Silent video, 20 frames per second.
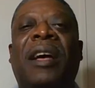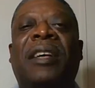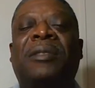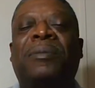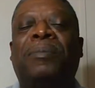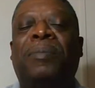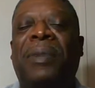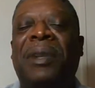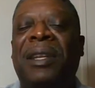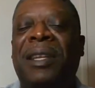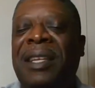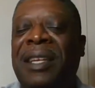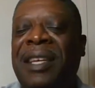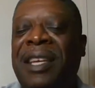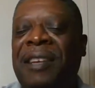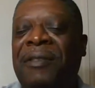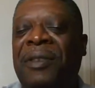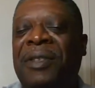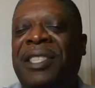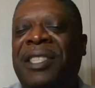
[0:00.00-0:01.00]
as
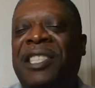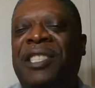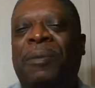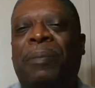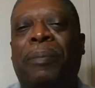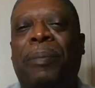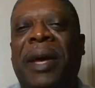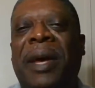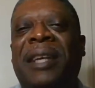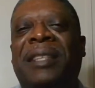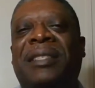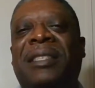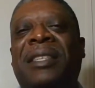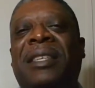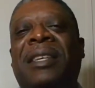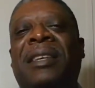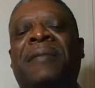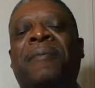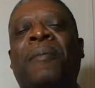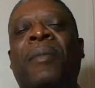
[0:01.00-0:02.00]
believers,
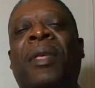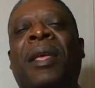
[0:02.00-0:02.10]
especially